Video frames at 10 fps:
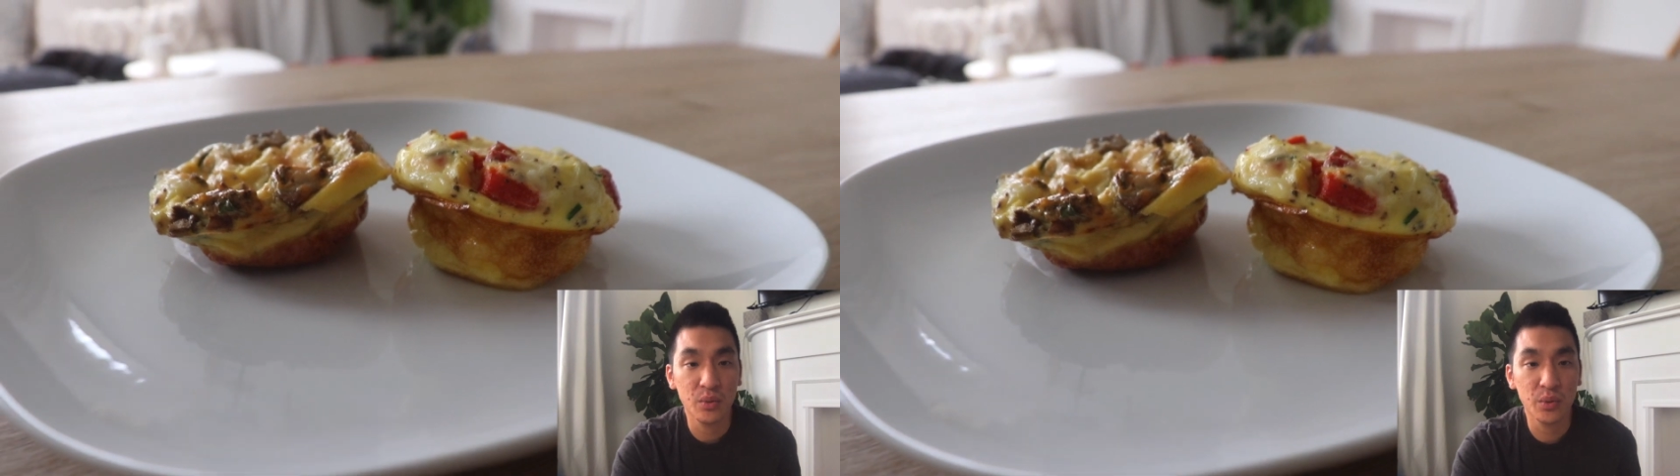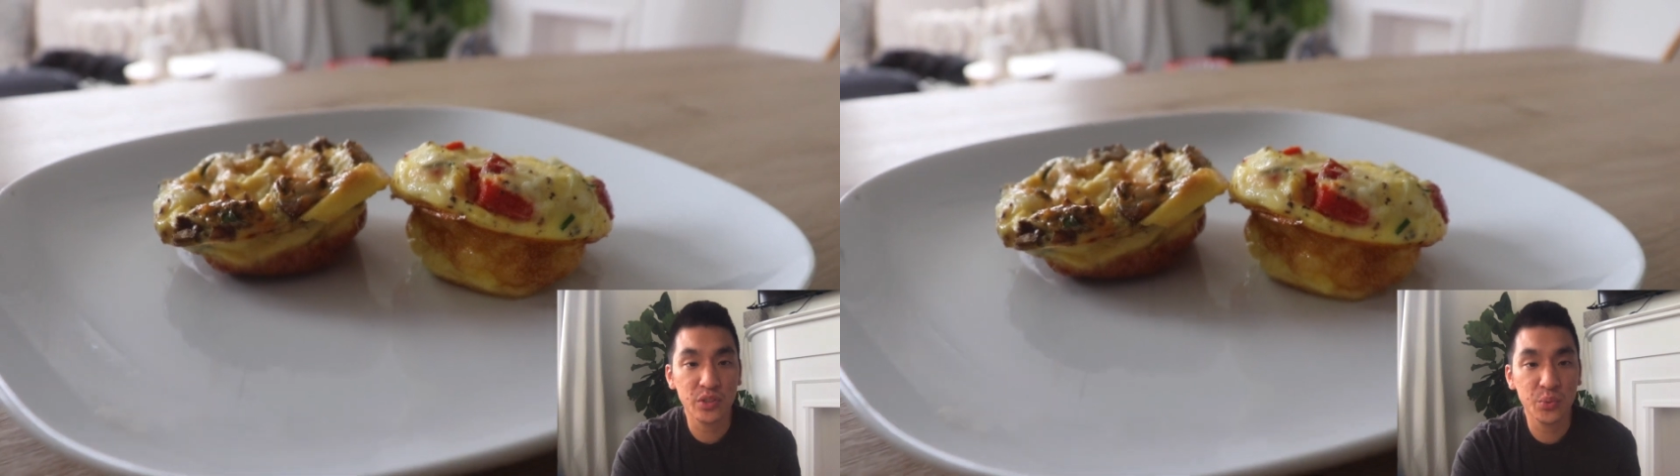
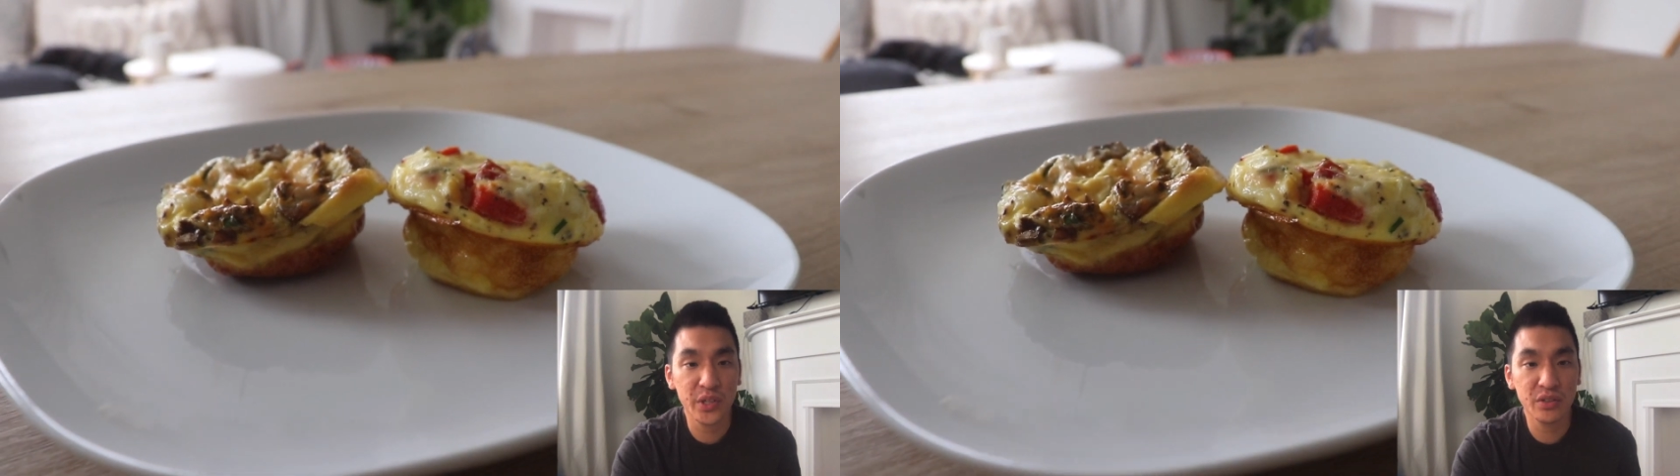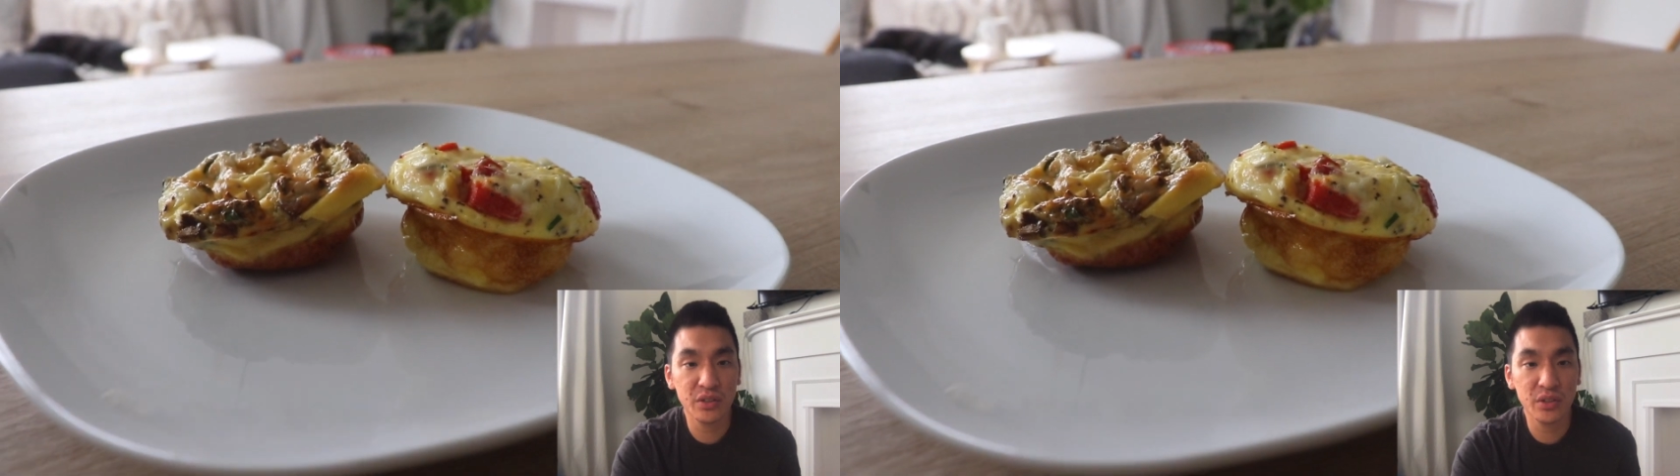What's
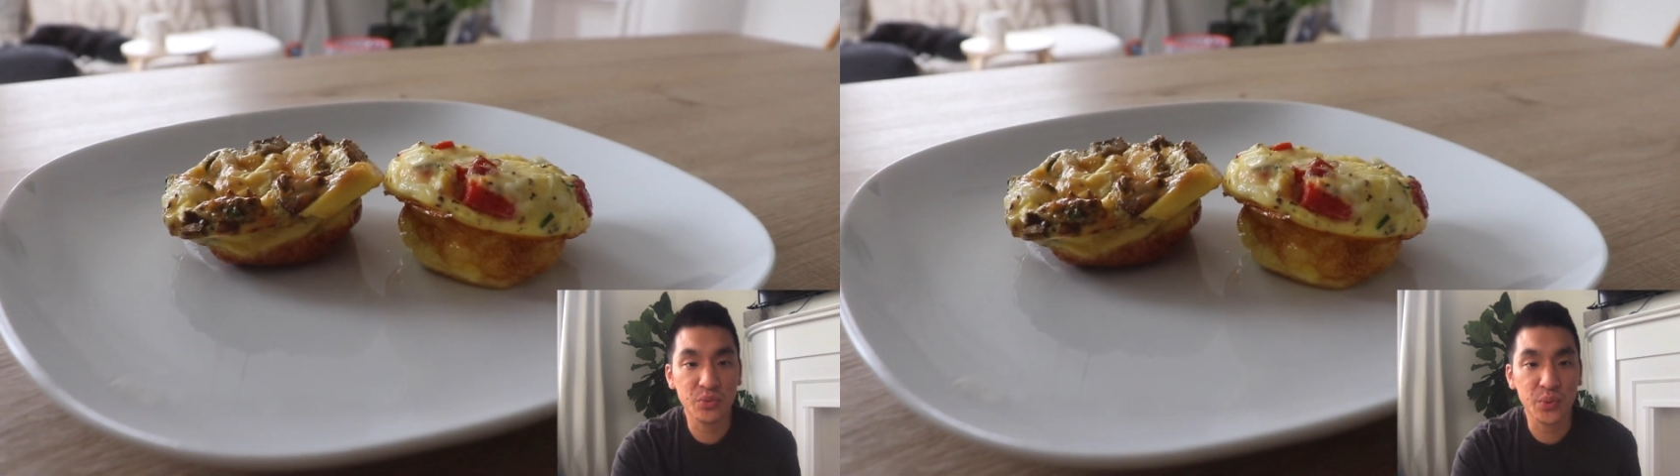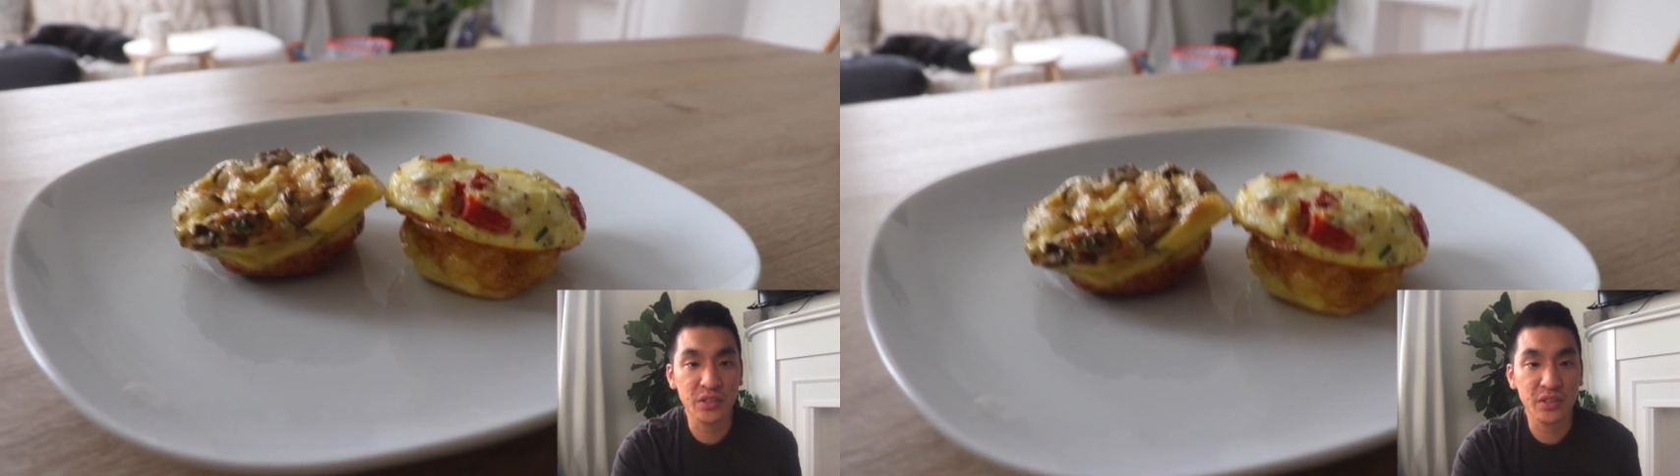weird though is
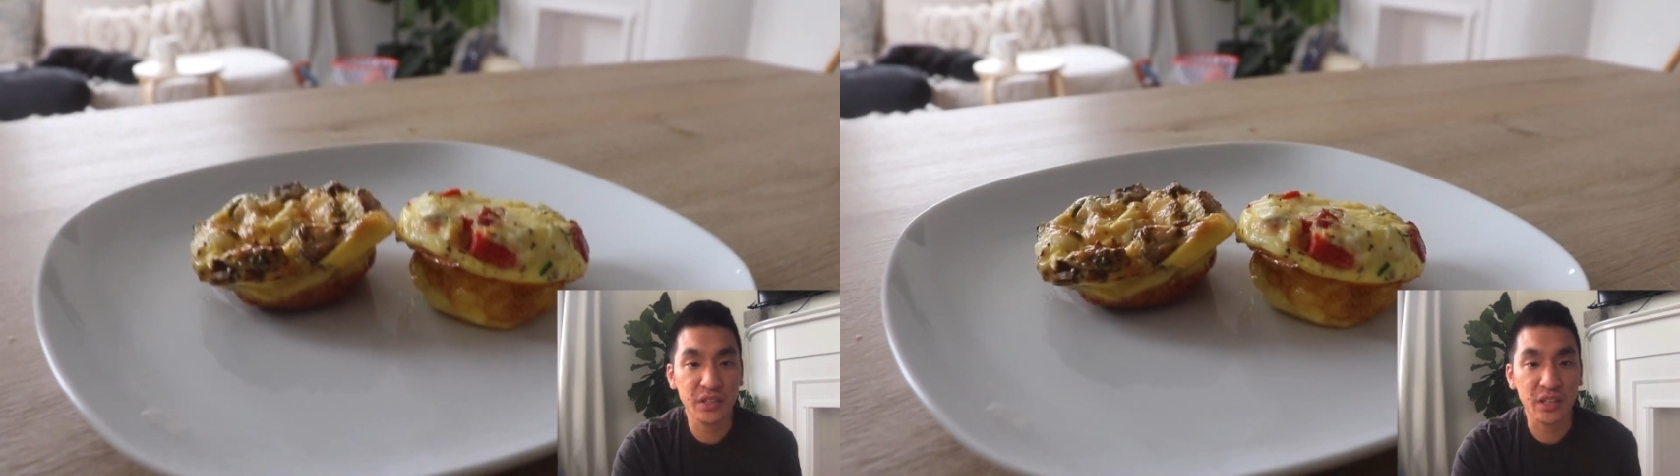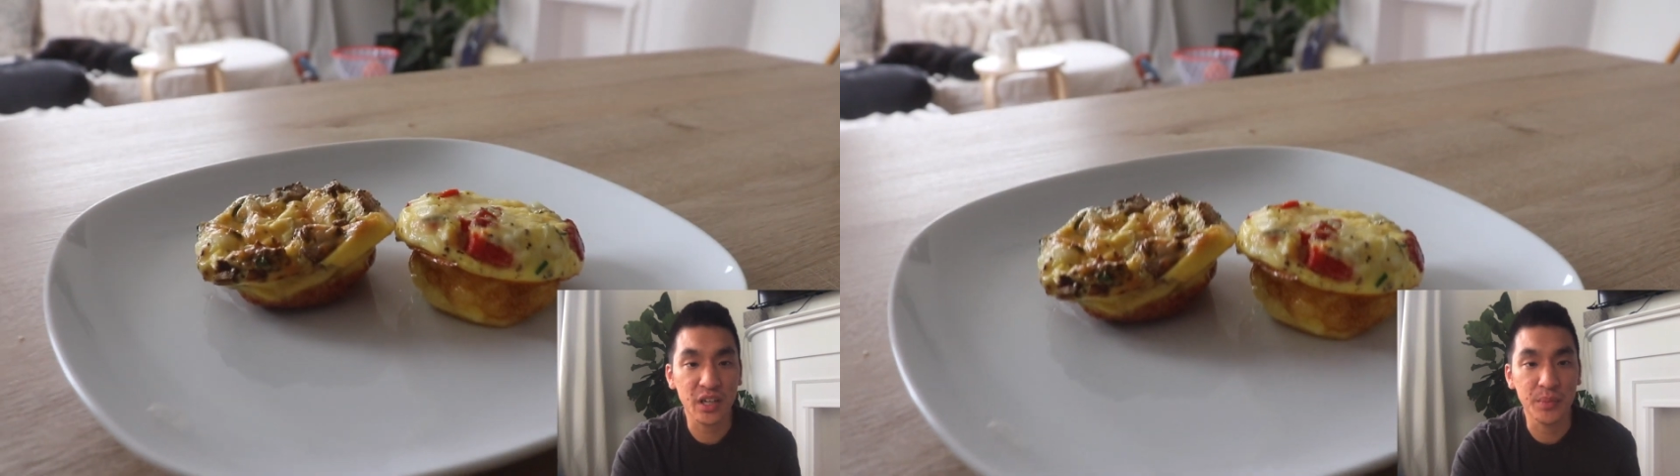once
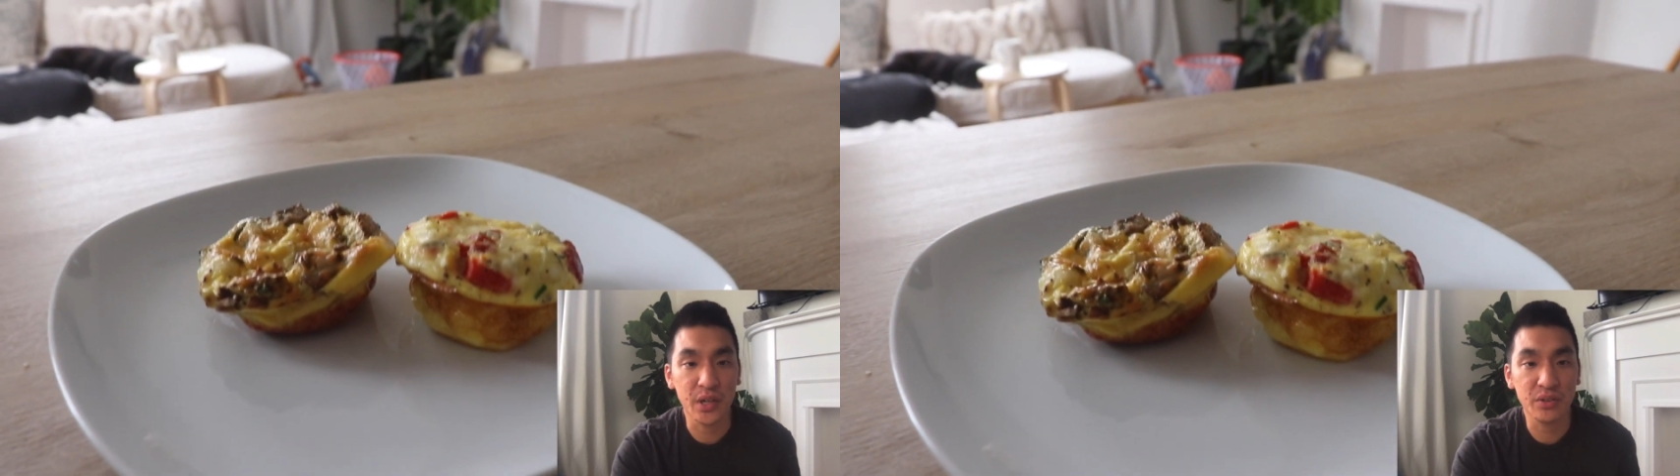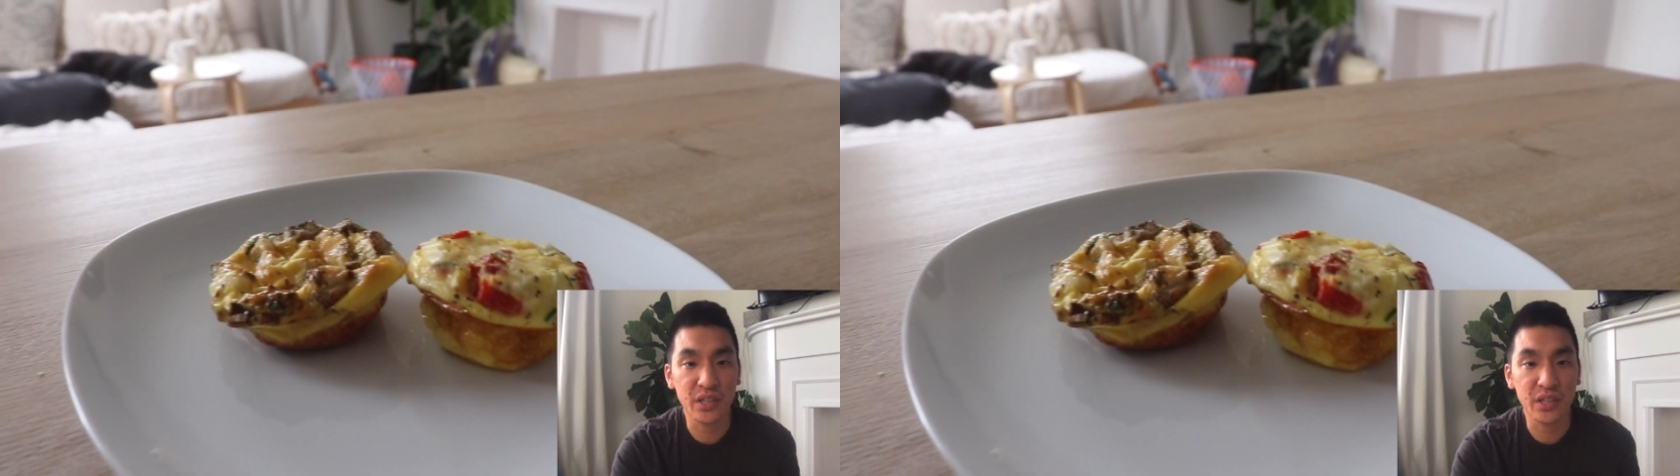they come out,